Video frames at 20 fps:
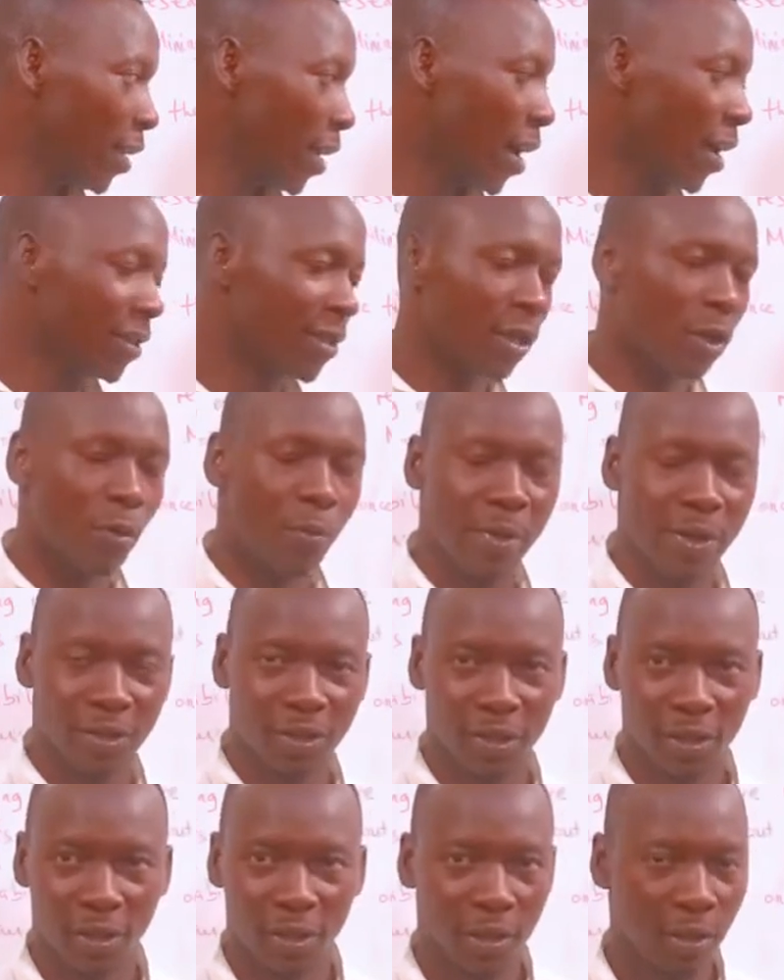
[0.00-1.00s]
other
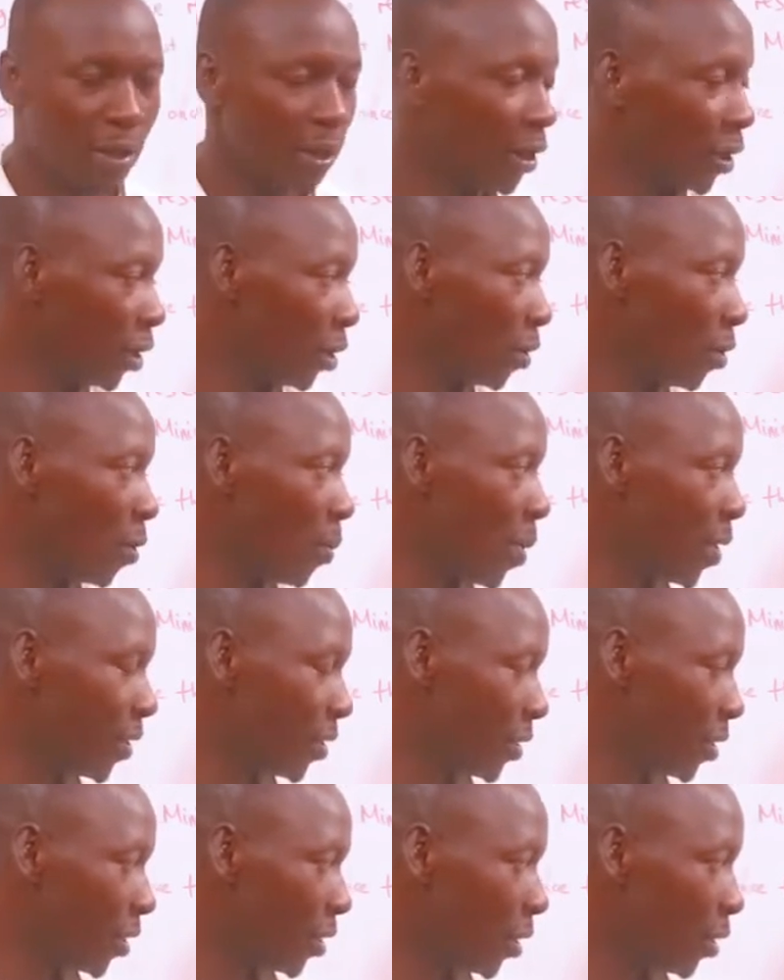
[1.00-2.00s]

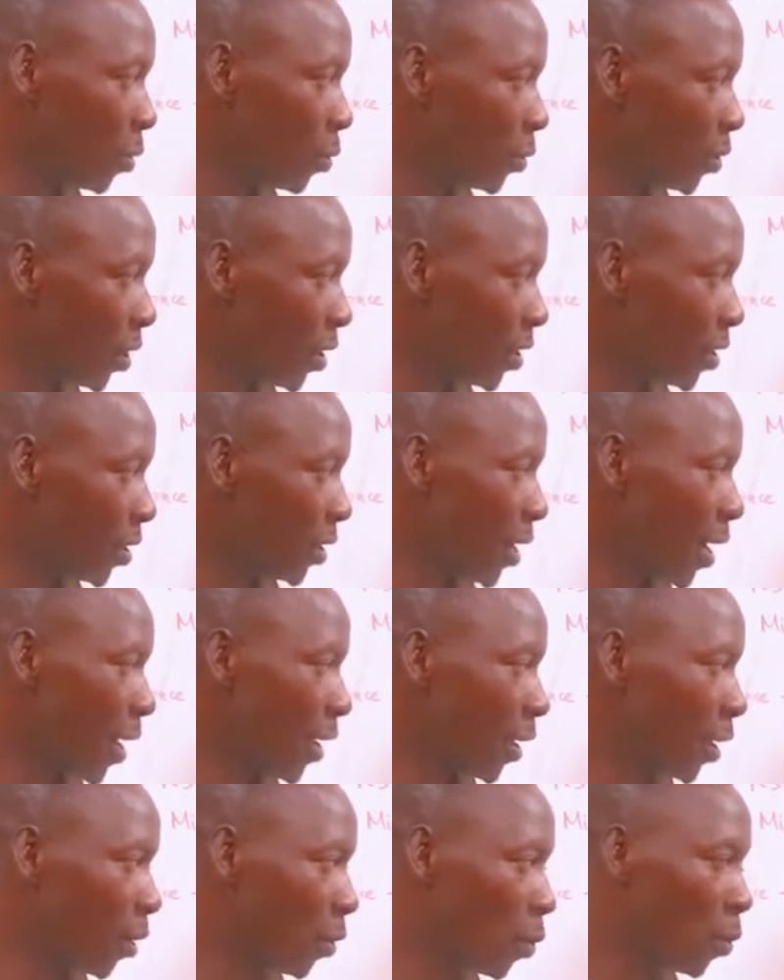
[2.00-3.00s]
domestic uses
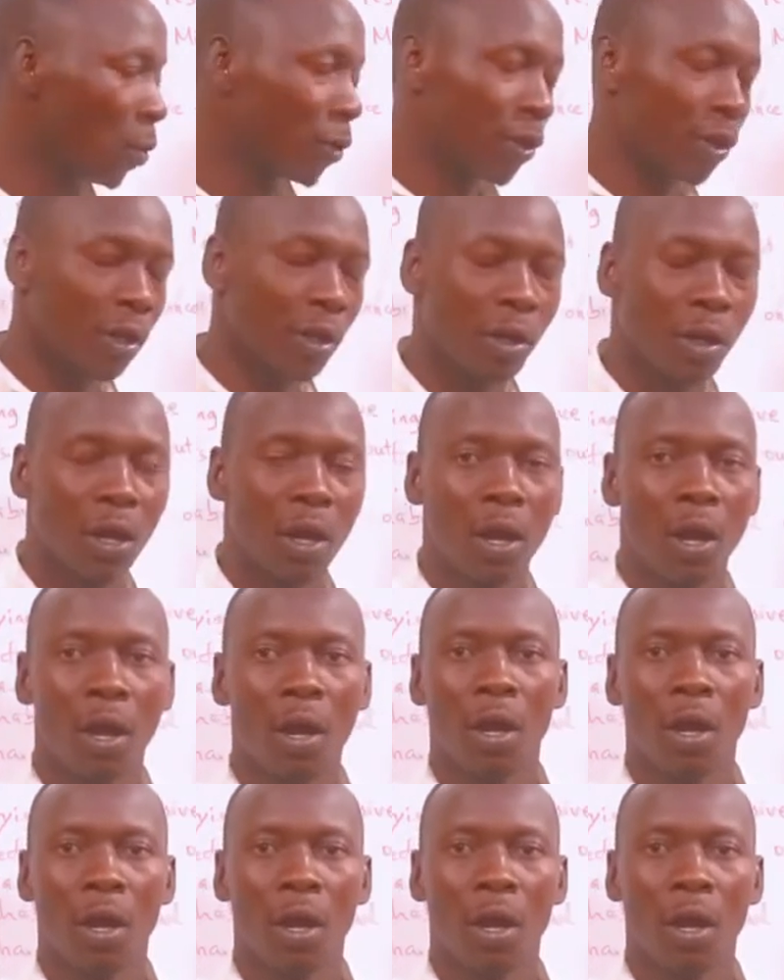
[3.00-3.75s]
like cooking,